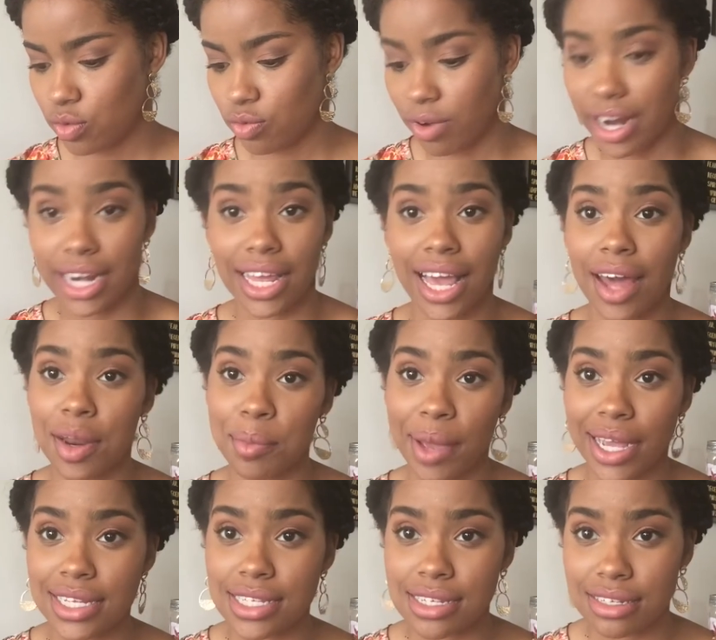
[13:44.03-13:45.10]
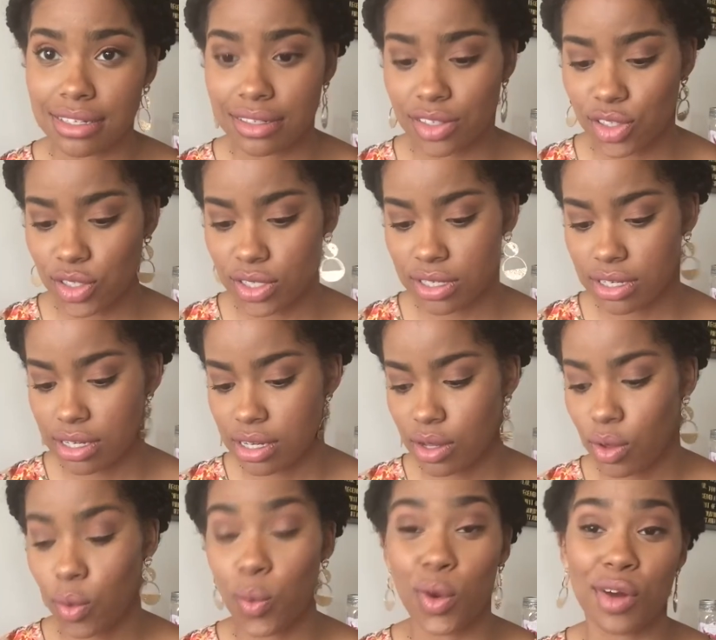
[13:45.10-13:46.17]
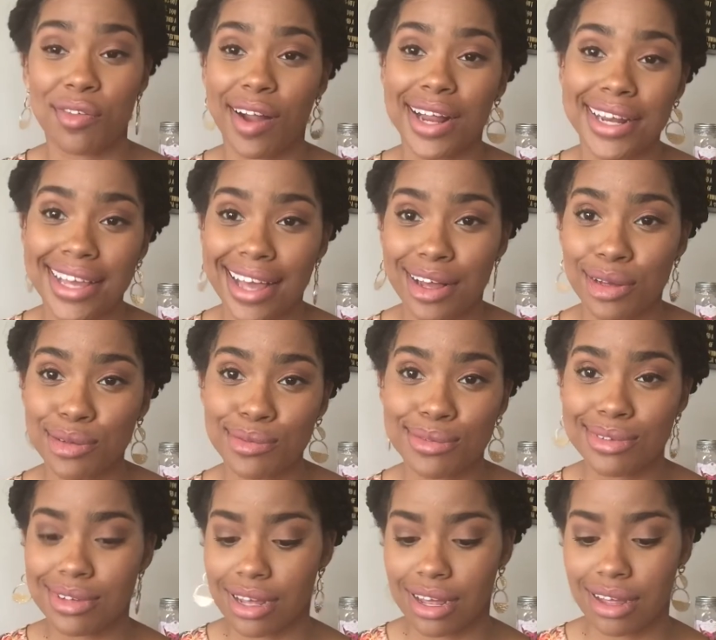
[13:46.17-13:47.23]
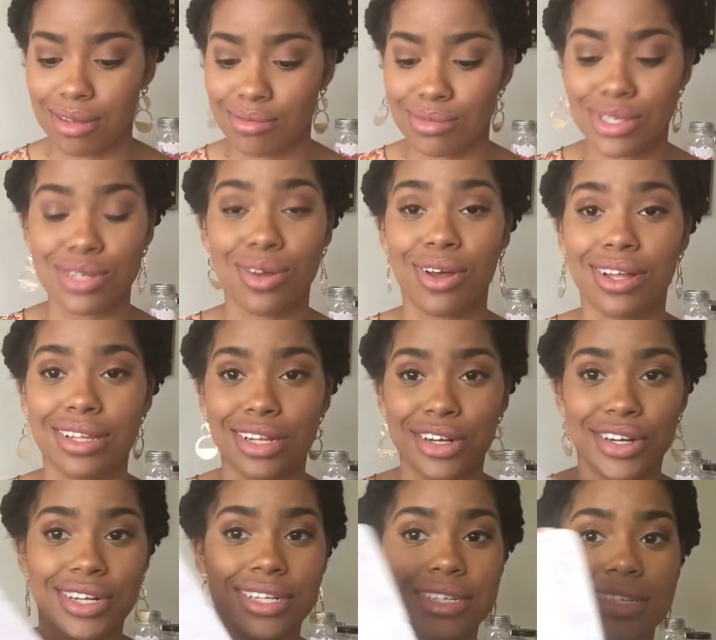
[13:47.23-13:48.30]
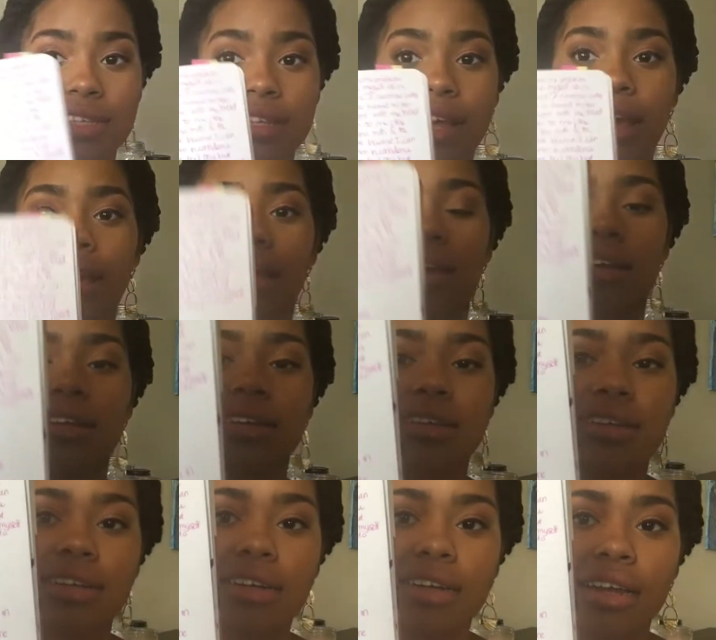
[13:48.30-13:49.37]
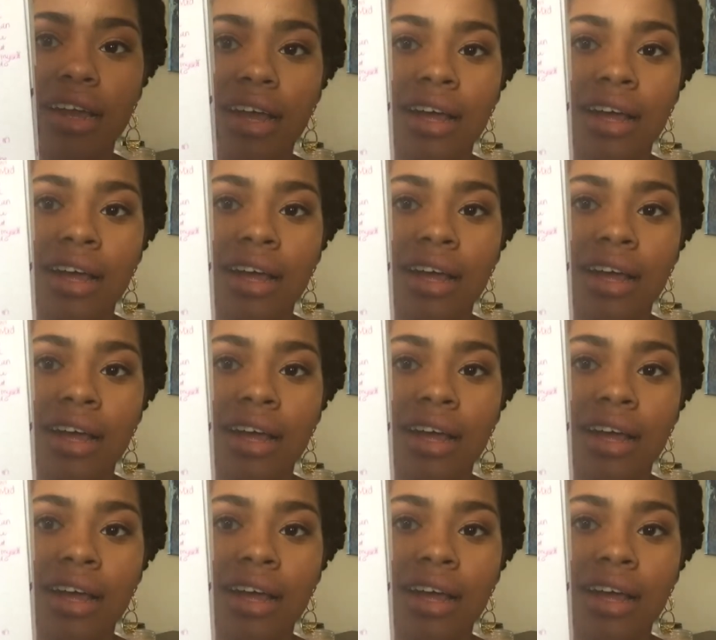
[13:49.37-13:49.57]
writing out a passage or writing out song lyrics and